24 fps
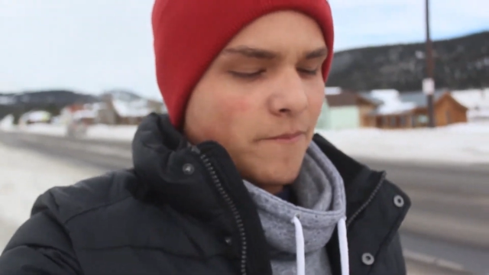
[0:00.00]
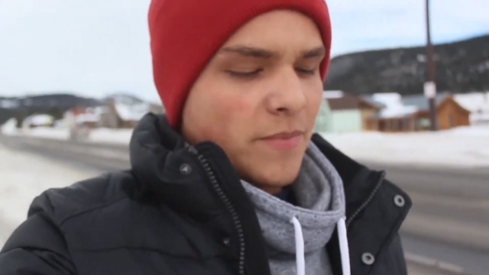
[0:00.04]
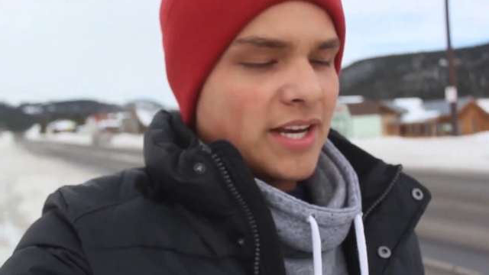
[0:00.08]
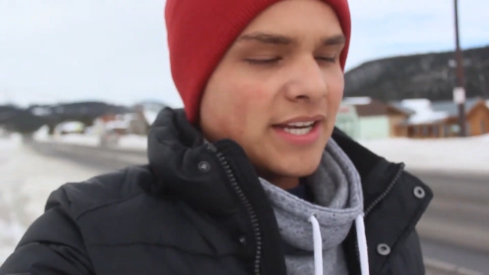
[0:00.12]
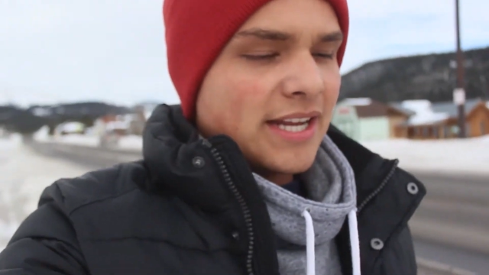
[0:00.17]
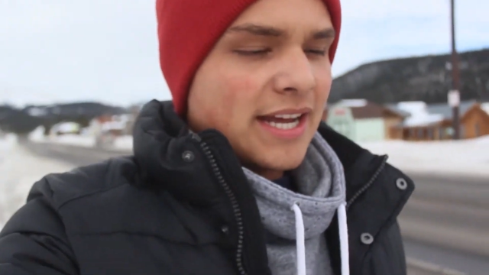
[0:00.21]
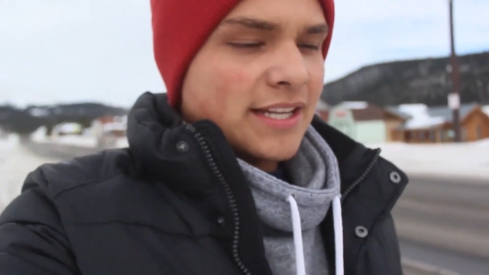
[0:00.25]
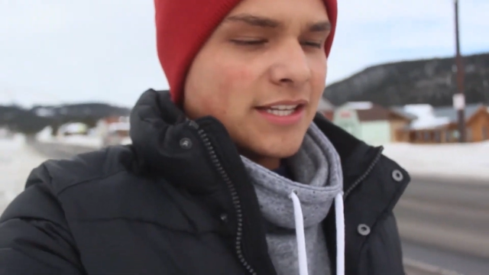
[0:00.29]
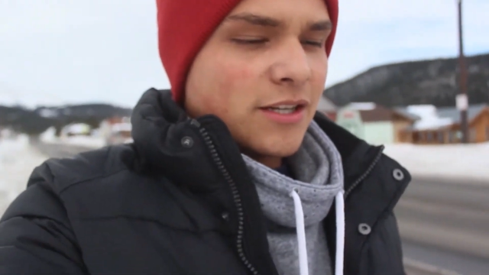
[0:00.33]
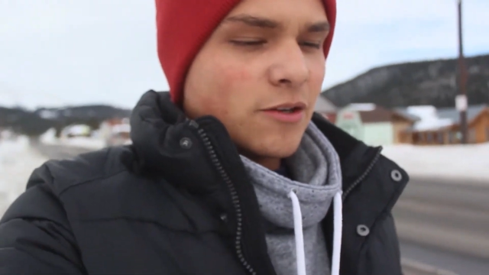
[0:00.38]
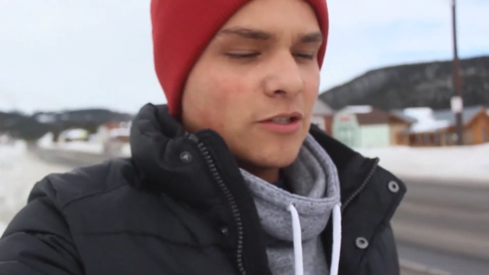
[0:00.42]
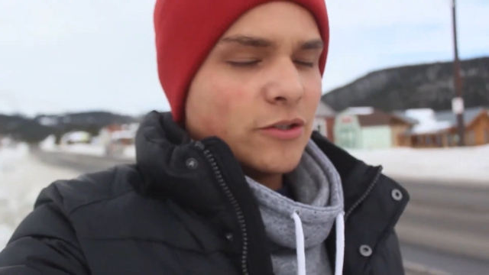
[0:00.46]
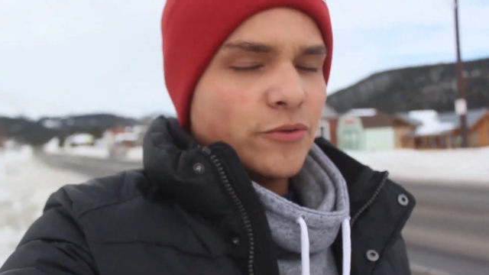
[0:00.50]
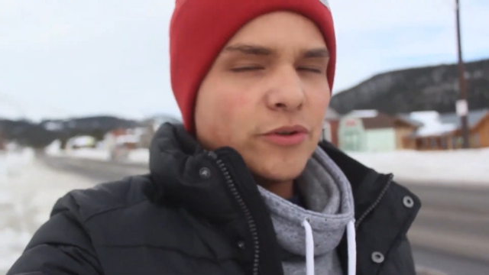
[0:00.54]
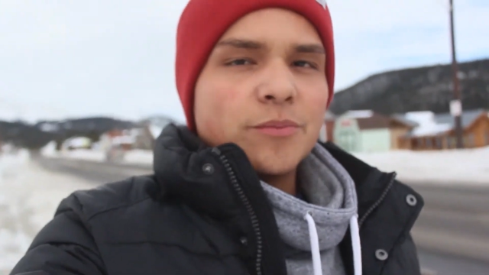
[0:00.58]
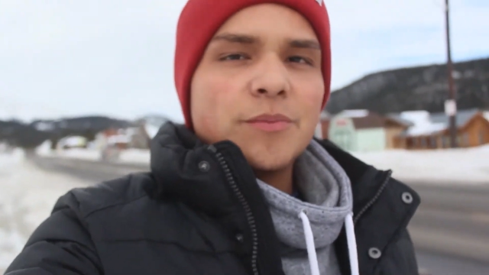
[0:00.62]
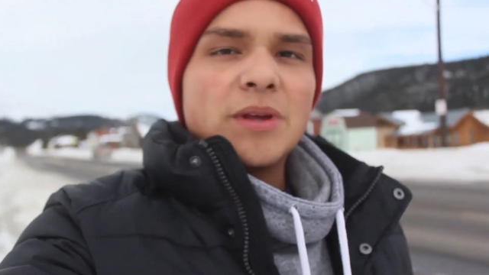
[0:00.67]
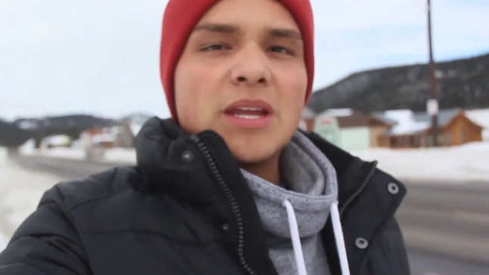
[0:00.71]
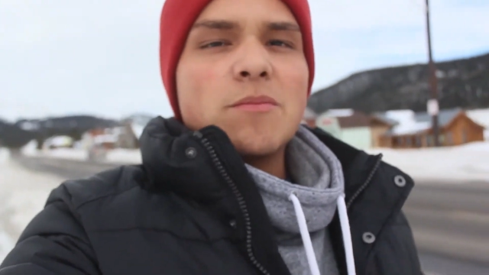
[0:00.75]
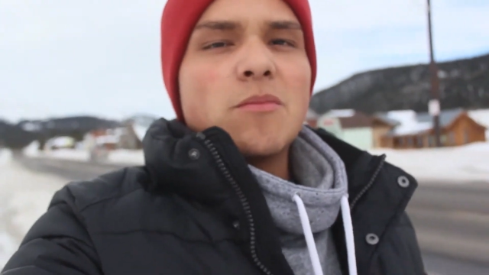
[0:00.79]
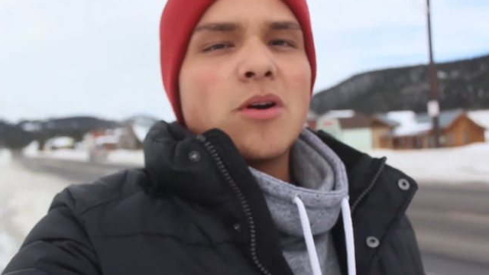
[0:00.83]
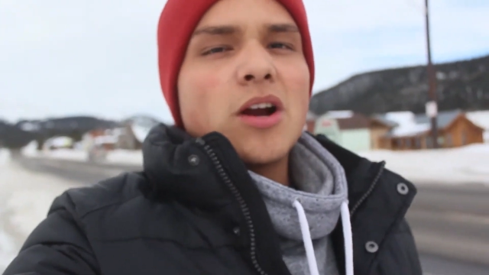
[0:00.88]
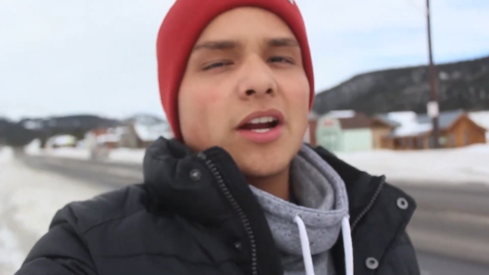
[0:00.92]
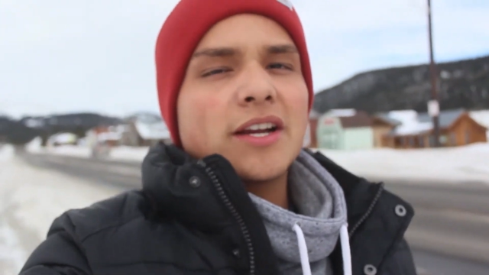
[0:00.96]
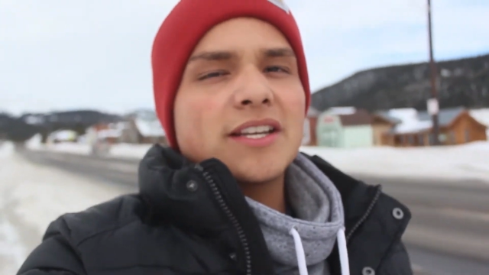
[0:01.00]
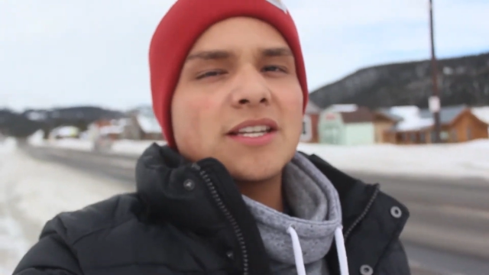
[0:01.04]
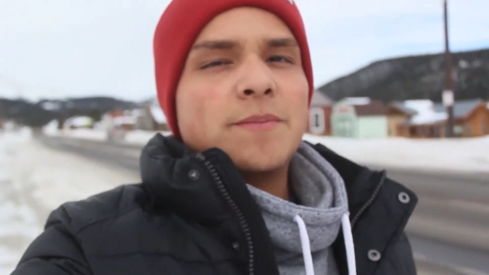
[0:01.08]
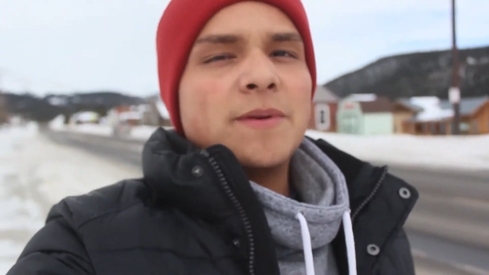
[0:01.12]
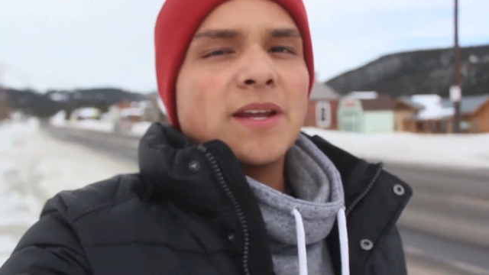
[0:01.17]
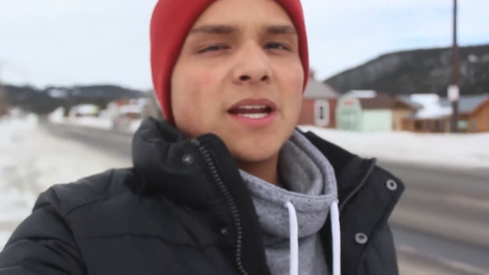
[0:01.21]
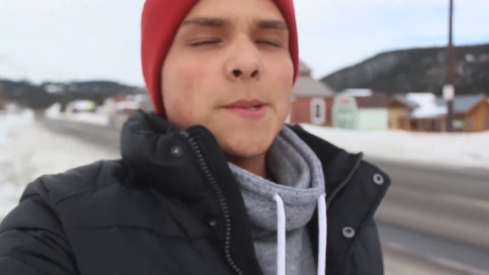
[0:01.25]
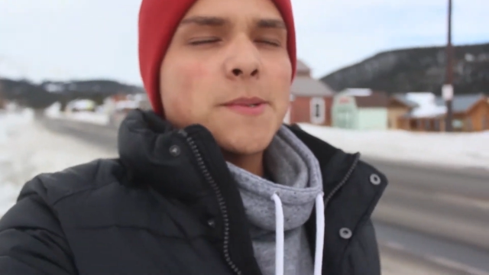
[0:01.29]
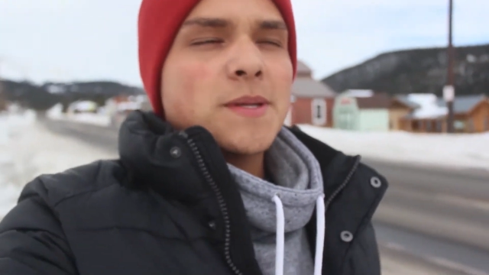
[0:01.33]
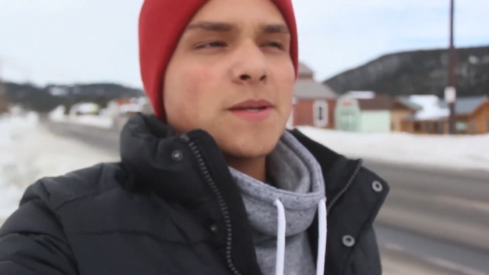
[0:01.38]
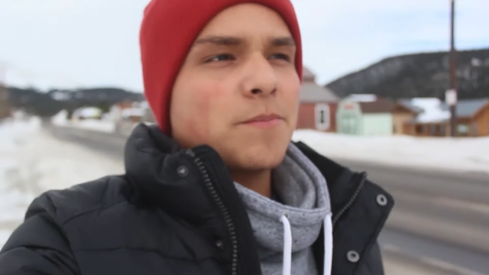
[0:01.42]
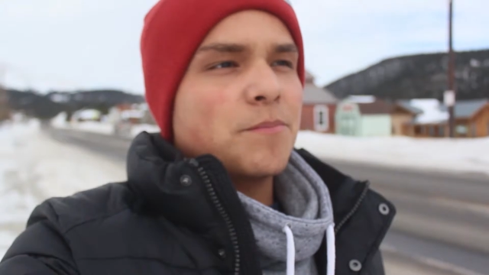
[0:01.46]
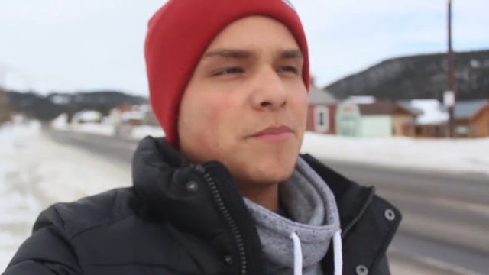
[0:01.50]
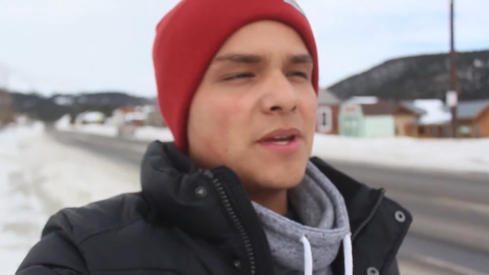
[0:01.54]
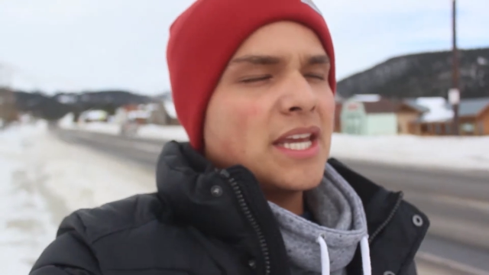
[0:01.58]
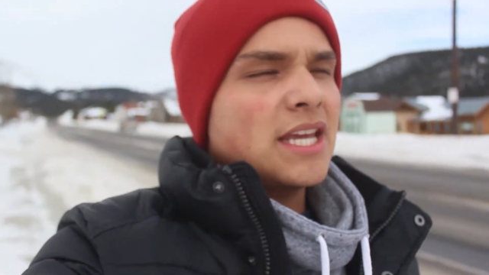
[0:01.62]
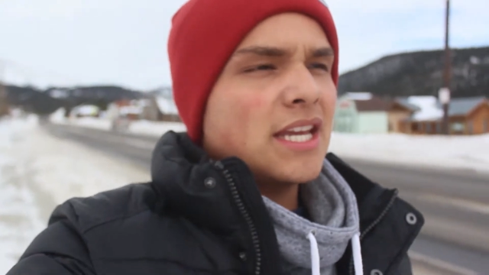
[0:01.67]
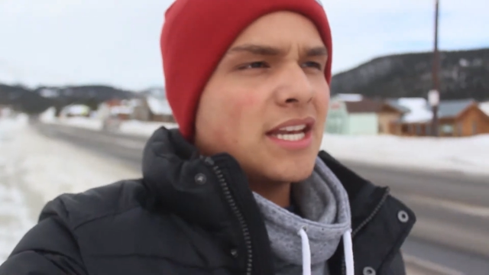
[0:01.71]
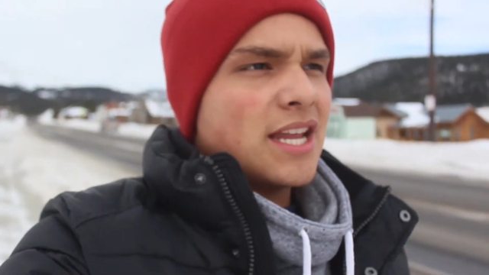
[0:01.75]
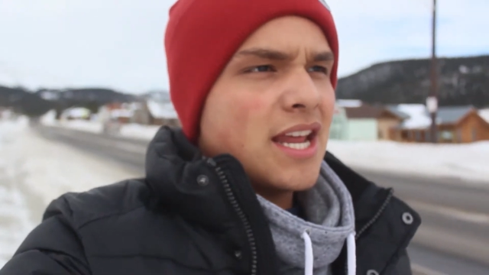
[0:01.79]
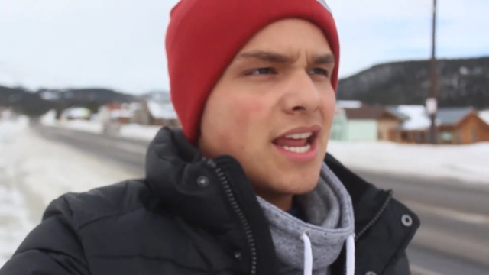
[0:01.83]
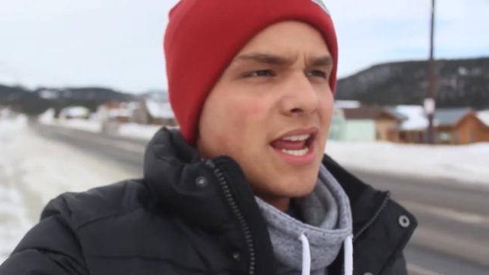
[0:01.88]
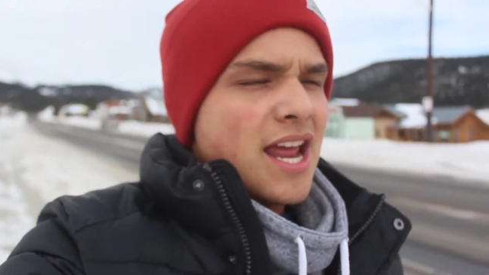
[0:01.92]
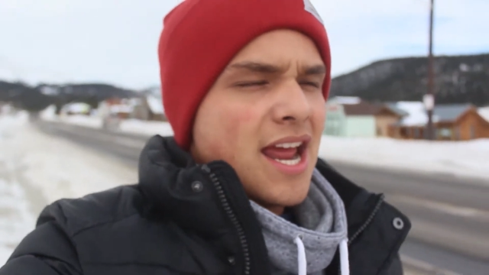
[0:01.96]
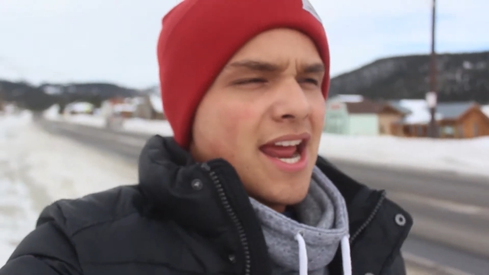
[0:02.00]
My dad's going to a meat market to pick up some meat.